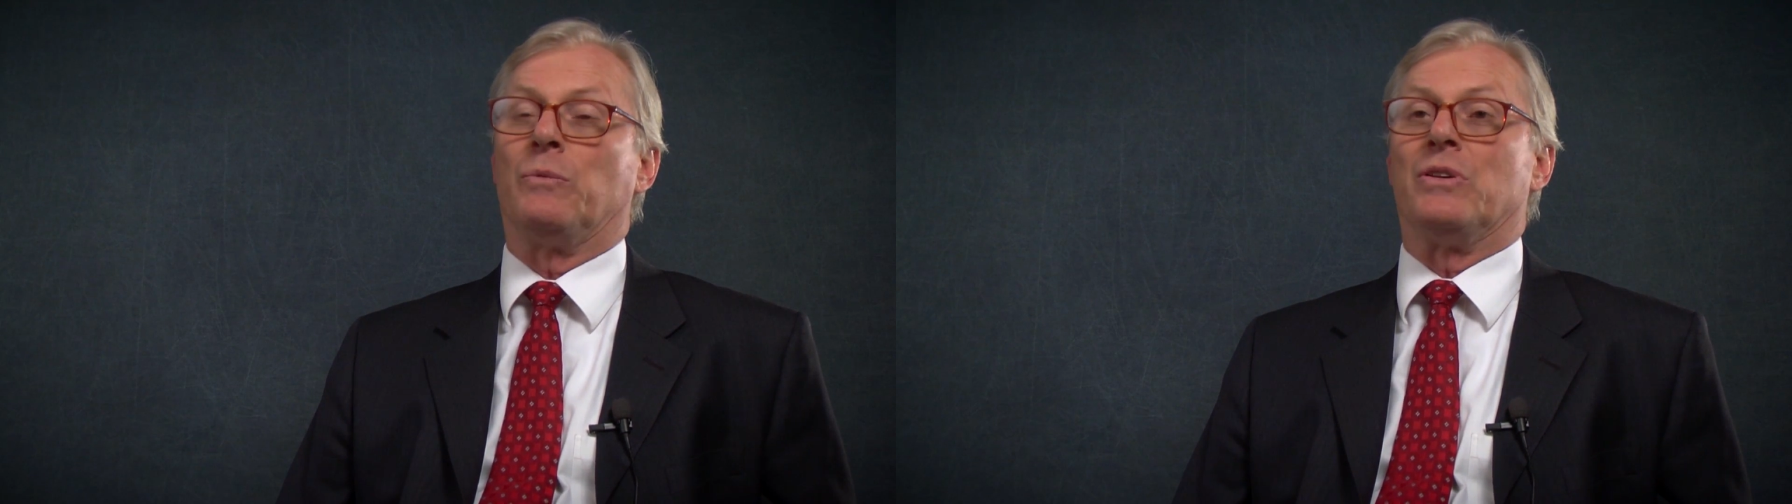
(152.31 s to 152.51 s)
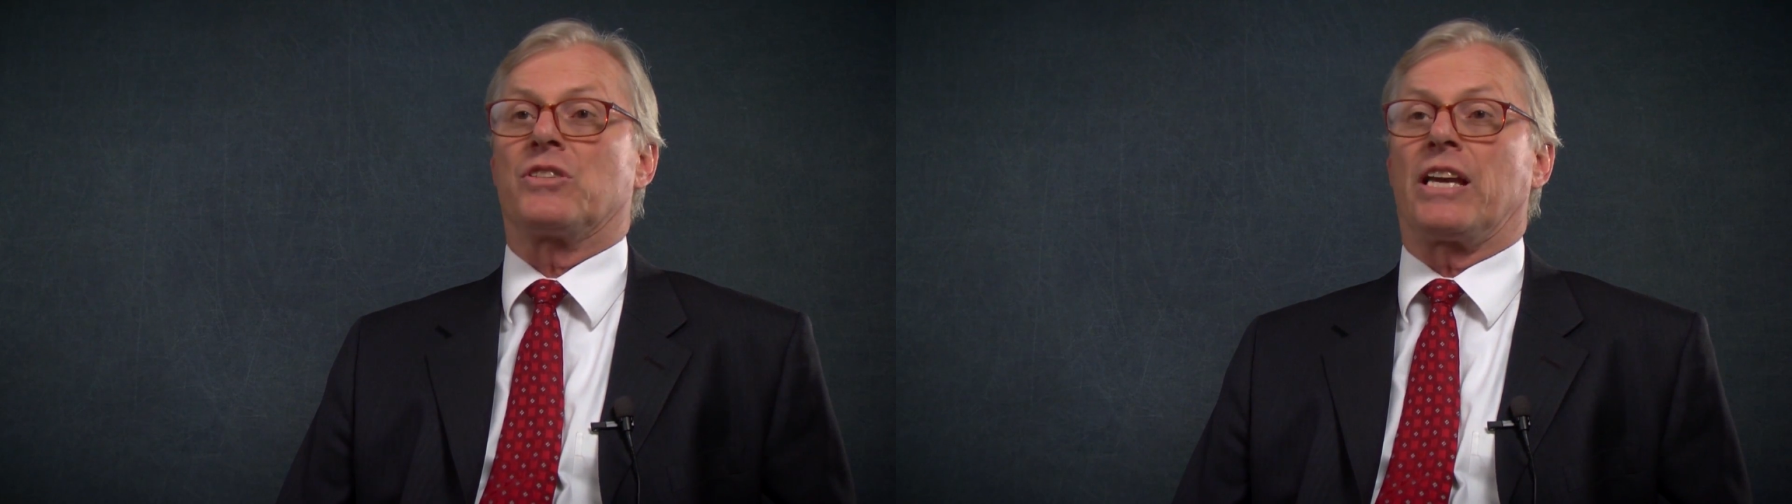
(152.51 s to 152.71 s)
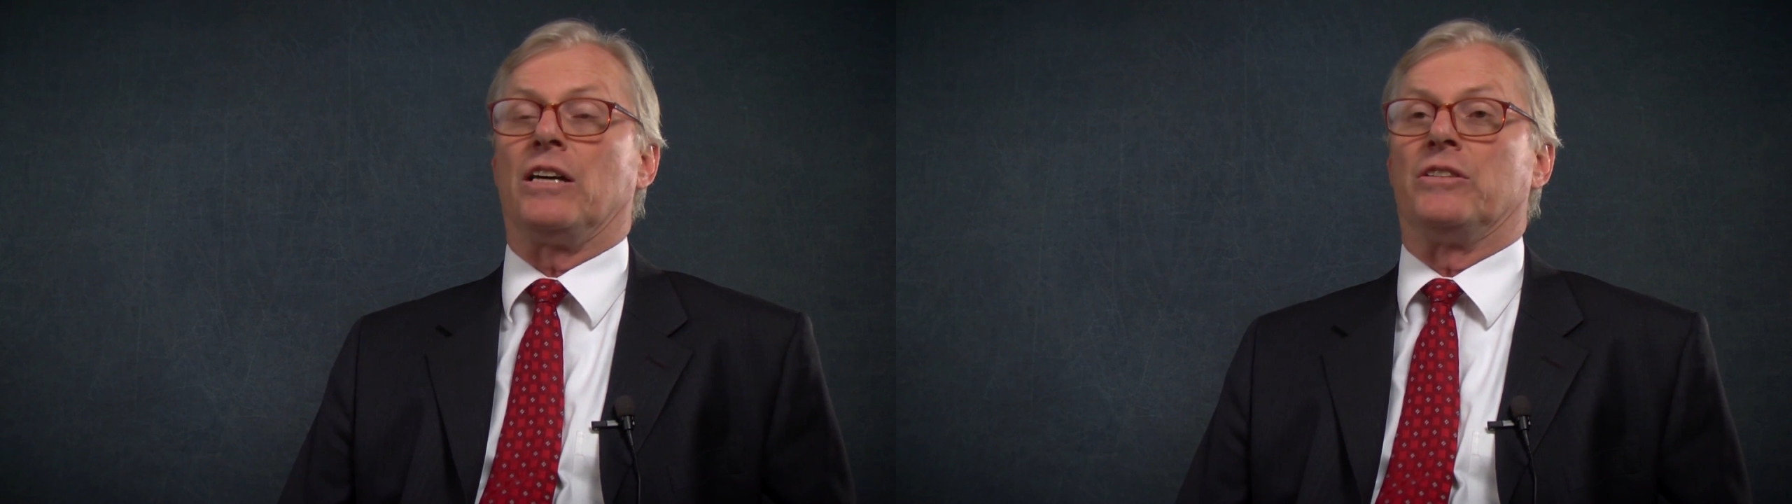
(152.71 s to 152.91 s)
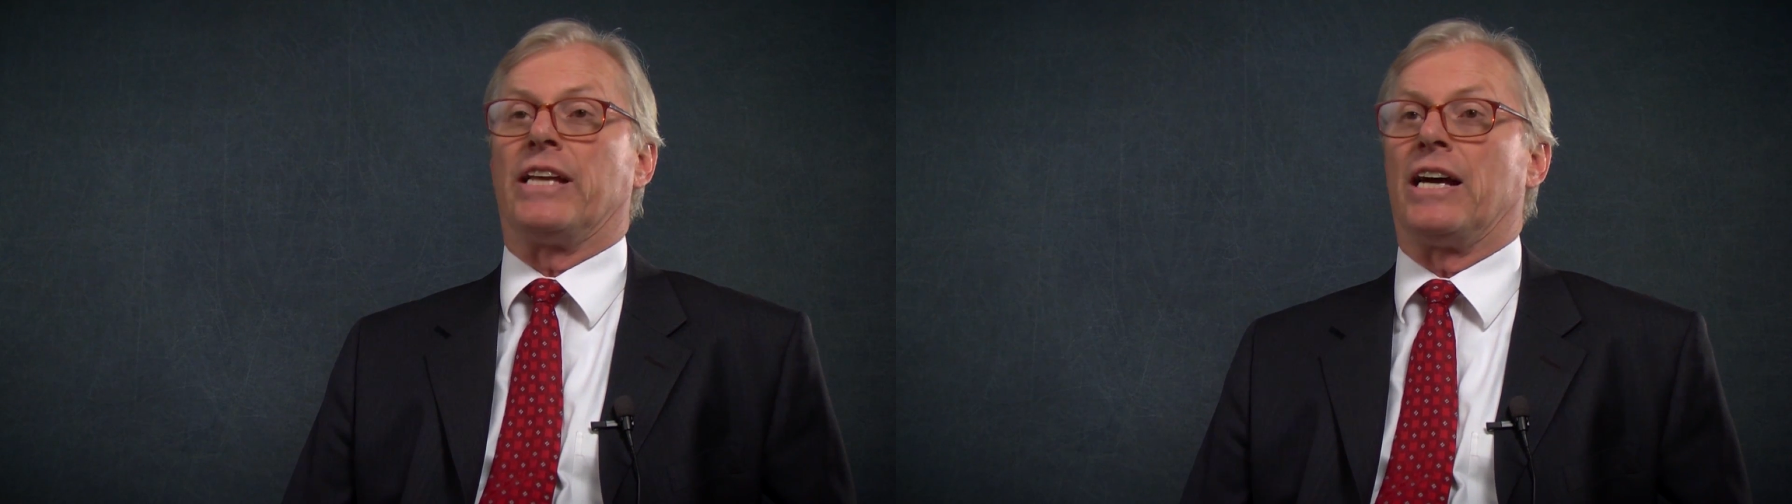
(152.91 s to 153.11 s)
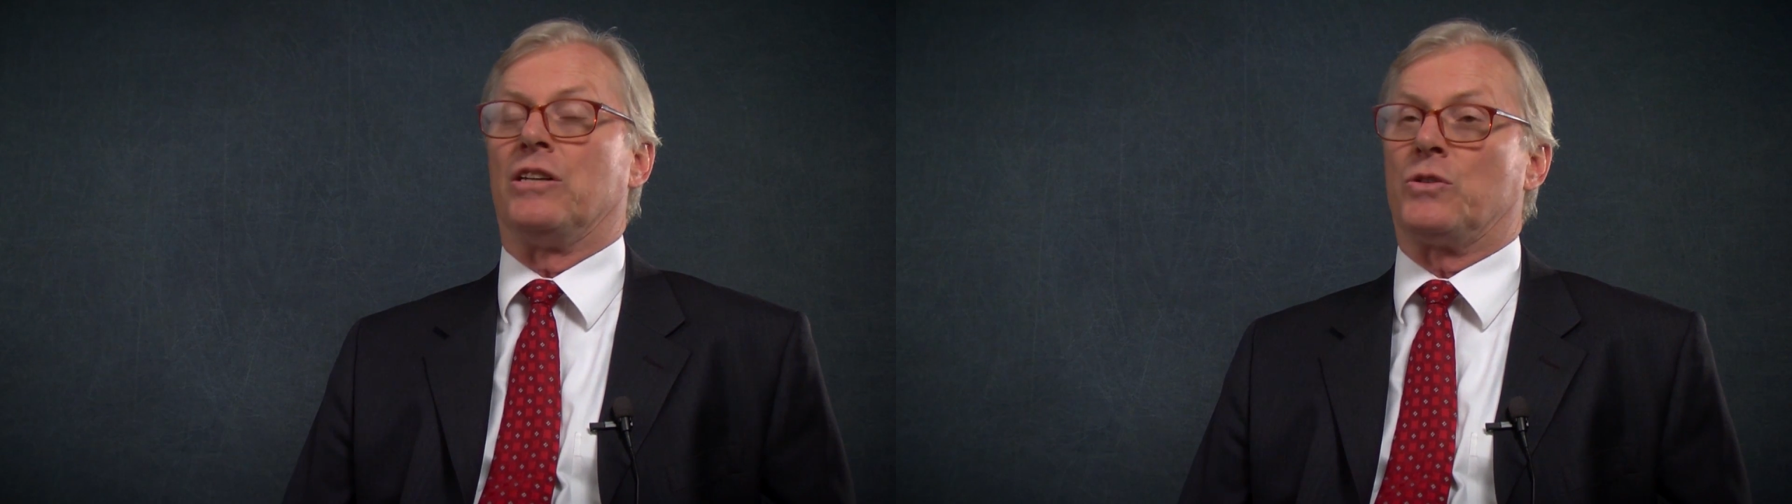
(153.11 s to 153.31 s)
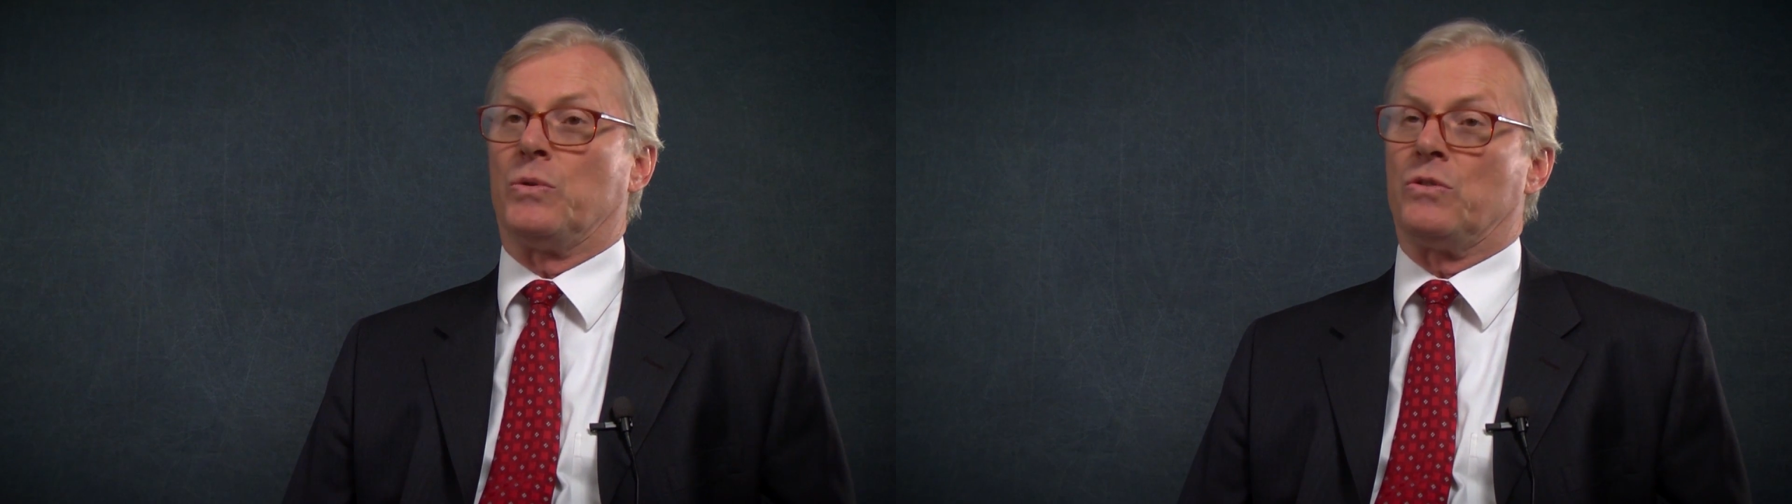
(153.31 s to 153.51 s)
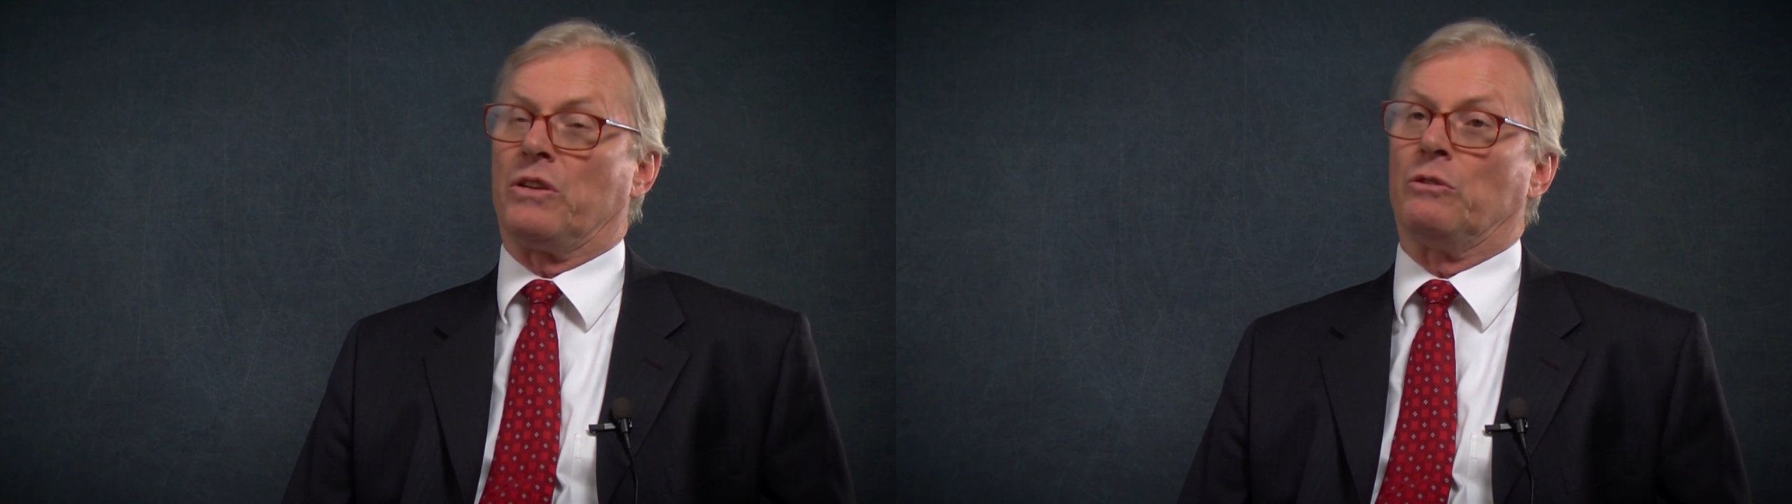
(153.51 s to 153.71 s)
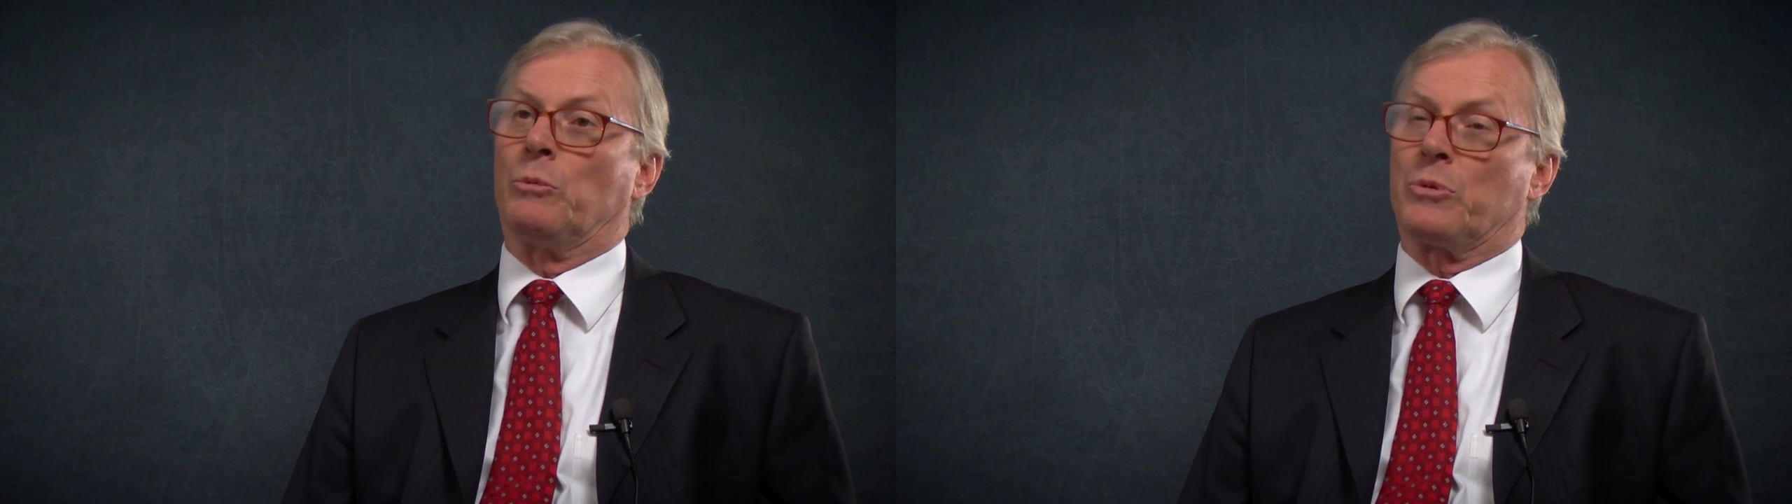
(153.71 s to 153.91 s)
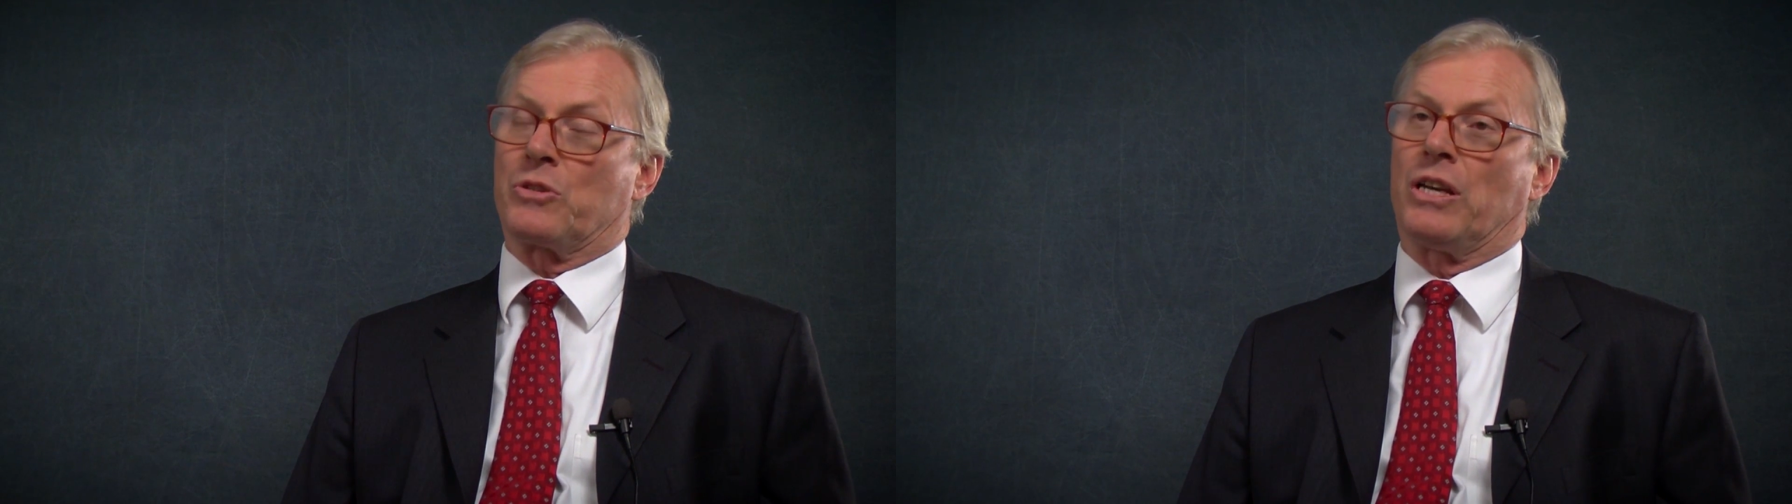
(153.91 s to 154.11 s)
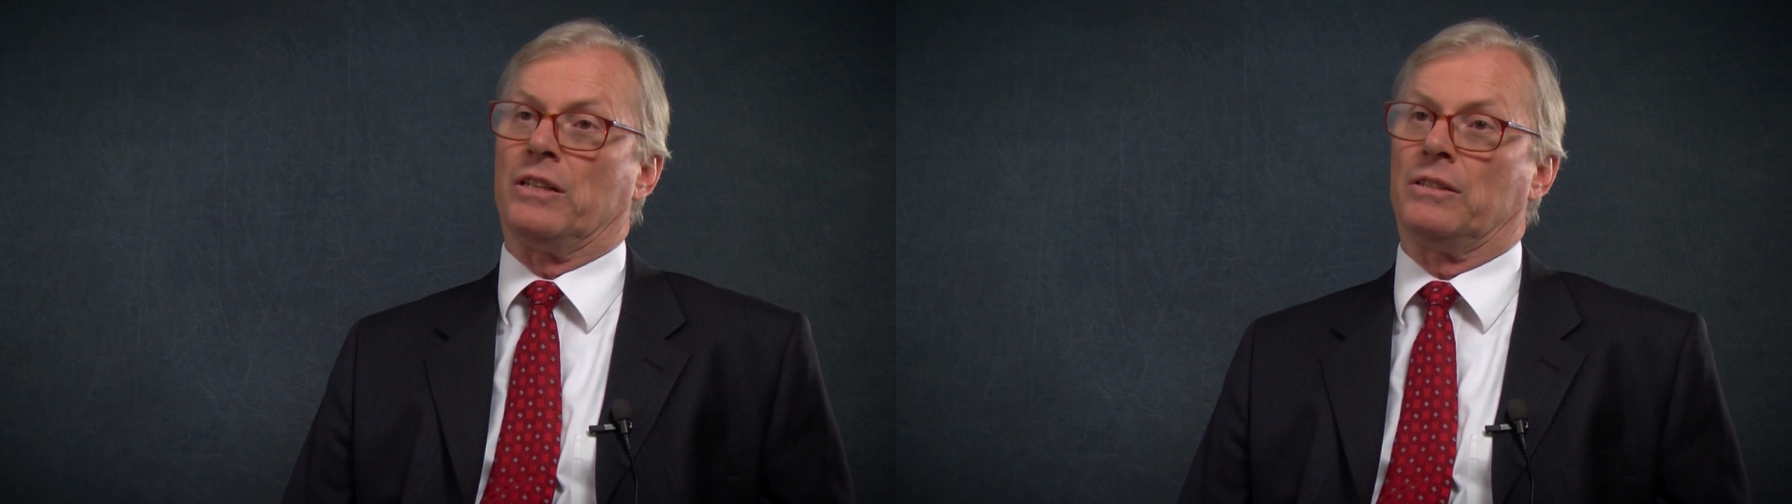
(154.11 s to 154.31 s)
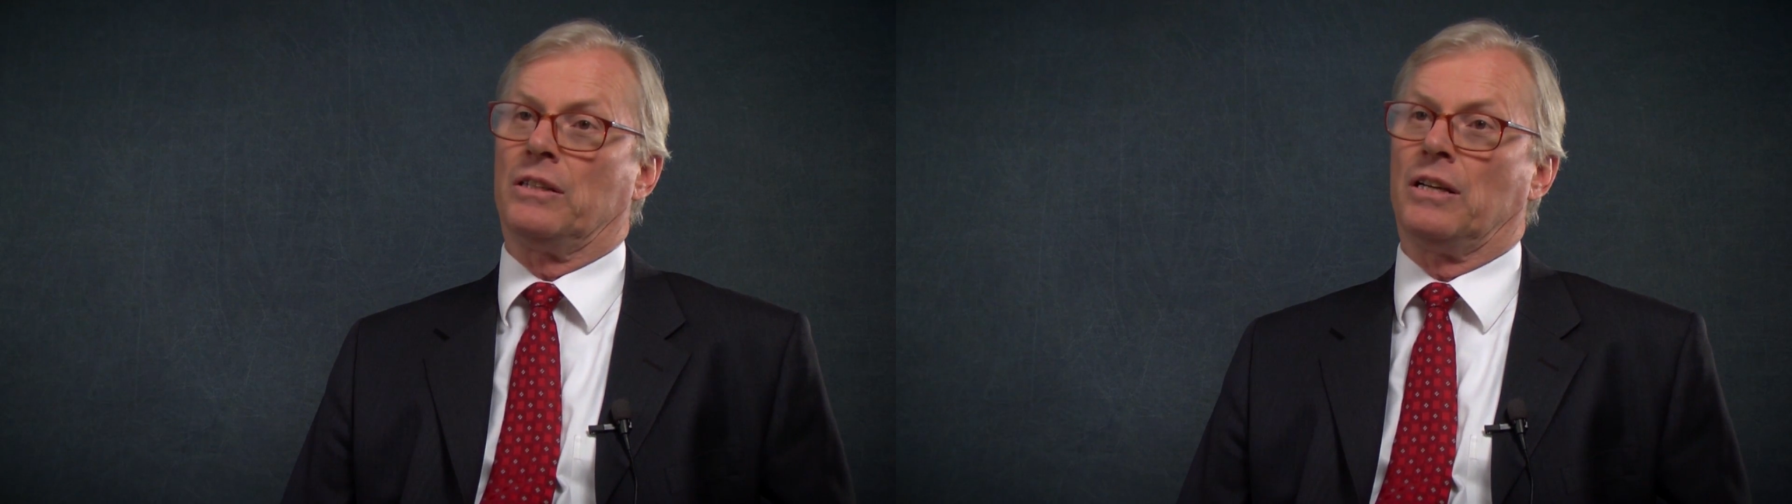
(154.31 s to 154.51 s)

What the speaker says: and we scale down to a 0%